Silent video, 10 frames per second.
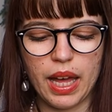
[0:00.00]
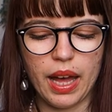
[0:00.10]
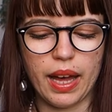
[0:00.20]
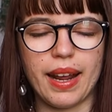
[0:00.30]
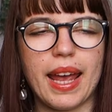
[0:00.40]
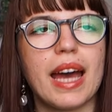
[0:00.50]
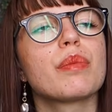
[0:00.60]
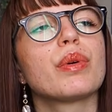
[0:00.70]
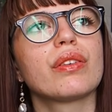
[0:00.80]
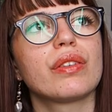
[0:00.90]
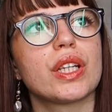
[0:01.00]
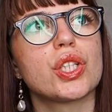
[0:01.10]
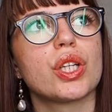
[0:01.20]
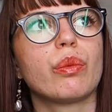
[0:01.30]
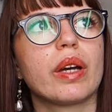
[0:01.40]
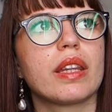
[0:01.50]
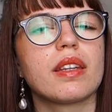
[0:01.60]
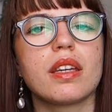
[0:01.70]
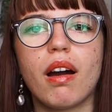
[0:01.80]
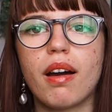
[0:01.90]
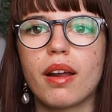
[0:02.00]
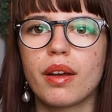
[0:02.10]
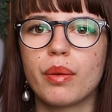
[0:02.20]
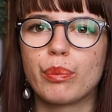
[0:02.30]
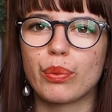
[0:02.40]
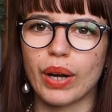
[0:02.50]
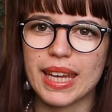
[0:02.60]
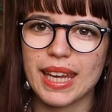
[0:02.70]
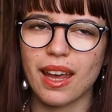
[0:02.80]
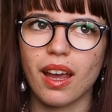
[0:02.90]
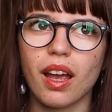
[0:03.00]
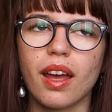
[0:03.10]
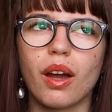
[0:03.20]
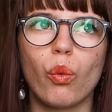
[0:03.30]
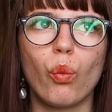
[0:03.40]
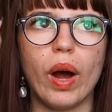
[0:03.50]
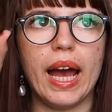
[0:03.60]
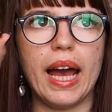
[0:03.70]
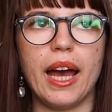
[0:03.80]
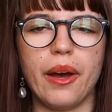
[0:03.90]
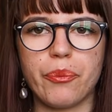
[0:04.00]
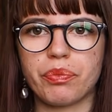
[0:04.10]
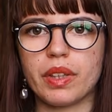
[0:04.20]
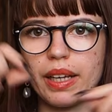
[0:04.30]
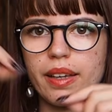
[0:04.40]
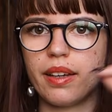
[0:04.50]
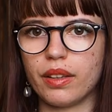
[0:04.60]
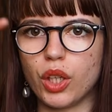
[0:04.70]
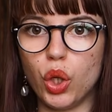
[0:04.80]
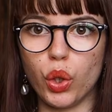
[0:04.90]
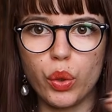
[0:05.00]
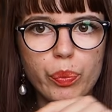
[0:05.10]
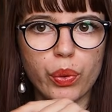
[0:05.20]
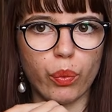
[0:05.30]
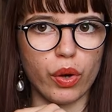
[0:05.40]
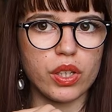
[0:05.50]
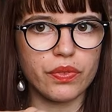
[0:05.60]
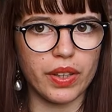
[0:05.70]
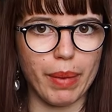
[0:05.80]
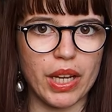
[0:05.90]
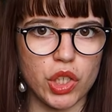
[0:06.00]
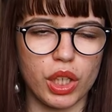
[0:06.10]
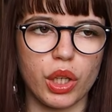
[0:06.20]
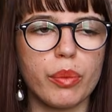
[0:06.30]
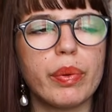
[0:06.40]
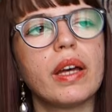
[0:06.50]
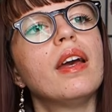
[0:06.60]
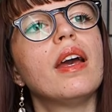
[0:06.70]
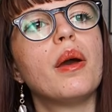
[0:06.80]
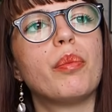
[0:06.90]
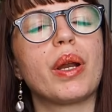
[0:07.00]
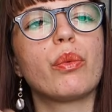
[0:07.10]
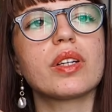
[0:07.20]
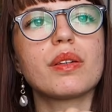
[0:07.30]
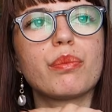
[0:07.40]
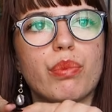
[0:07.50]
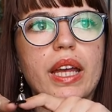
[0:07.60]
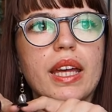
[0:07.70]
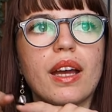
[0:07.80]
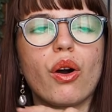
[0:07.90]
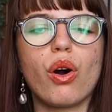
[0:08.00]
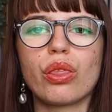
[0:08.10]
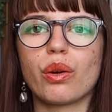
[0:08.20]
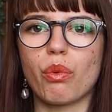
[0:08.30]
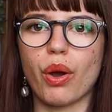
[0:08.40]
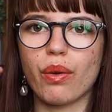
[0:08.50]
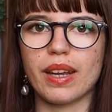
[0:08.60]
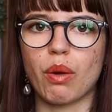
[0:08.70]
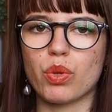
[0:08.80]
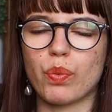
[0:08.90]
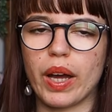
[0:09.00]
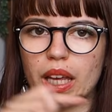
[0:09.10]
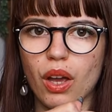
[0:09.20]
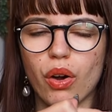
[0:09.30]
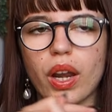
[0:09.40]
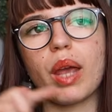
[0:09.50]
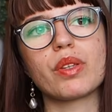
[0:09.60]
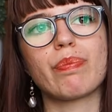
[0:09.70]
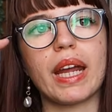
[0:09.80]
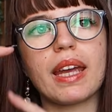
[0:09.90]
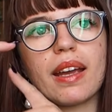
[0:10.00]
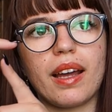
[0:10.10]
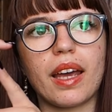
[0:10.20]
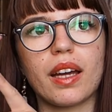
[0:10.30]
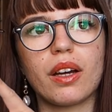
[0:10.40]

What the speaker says: and I had a bit of an issue with the yarn breaking where like the loop was for the magic loop, but it wasn't breaking on the row that I was working on, it was breaking like